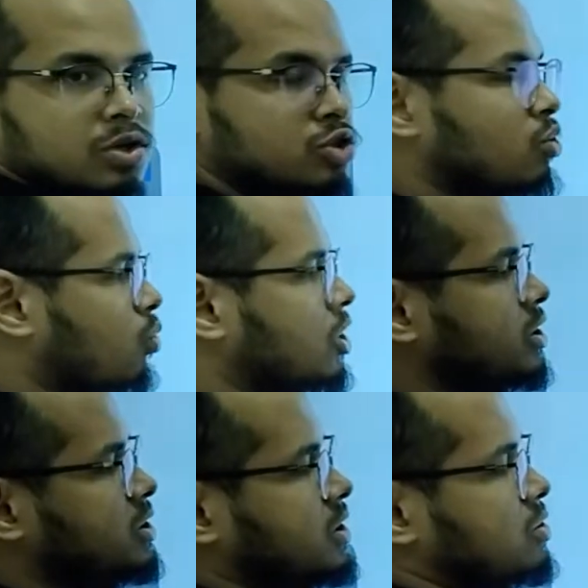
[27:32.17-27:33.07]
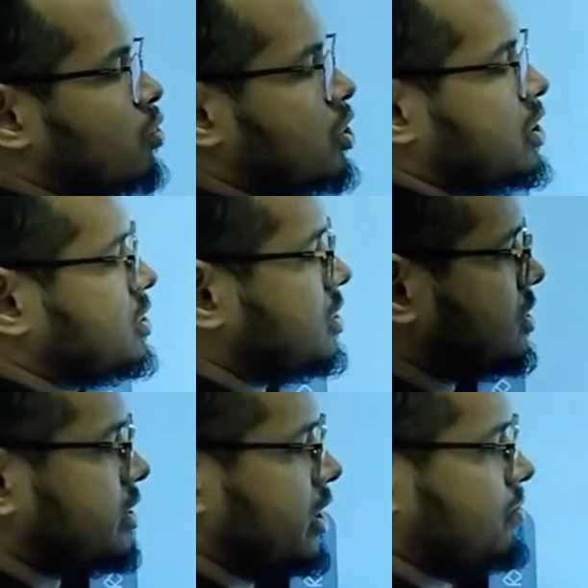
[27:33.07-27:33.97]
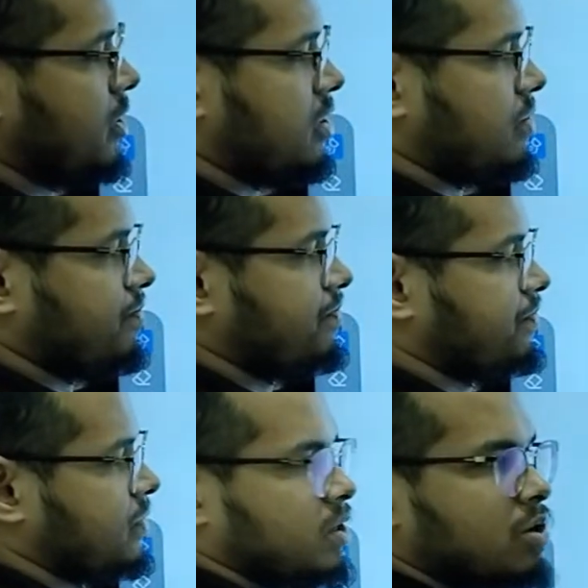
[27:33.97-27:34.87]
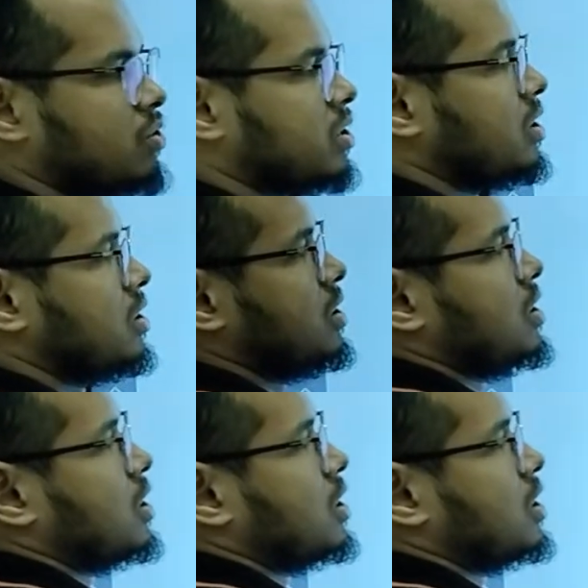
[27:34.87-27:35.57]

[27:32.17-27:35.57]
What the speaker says: So what is this? What is this statement? Okay.